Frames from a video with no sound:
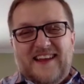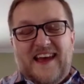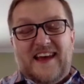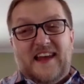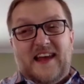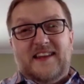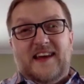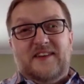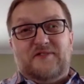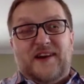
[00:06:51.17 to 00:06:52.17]

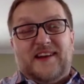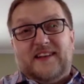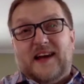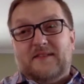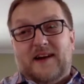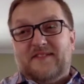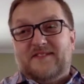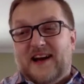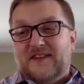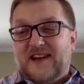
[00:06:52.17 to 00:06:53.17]
and frankly,
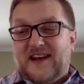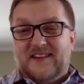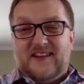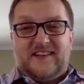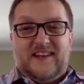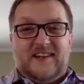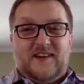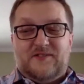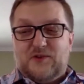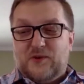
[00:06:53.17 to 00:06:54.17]
I've gotten lucky
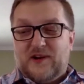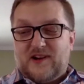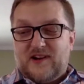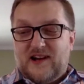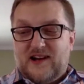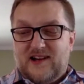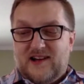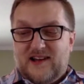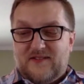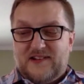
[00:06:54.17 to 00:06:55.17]
enough to where
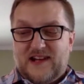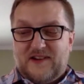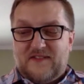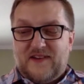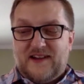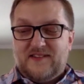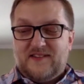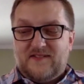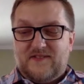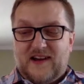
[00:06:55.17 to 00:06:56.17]
every time I find
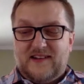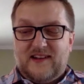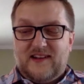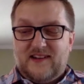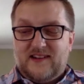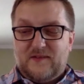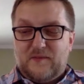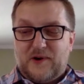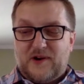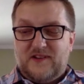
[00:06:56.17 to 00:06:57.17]
a
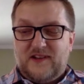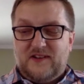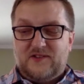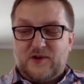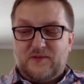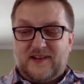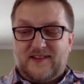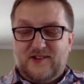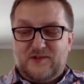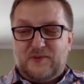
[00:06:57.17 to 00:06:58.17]
part of the industry, I'm like,
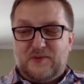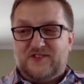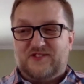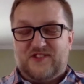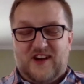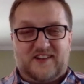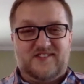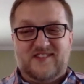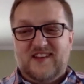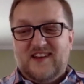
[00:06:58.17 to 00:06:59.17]
this part
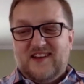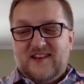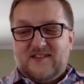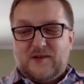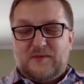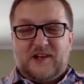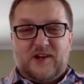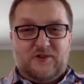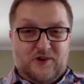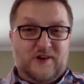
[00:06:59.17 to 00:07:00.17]
sucks. Somebody
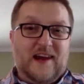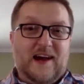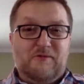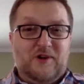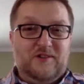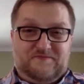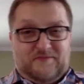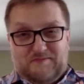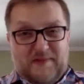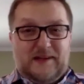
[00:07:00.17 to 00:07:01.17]
goes, oh yeah, well,
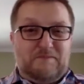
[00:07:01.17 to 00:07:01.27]
make it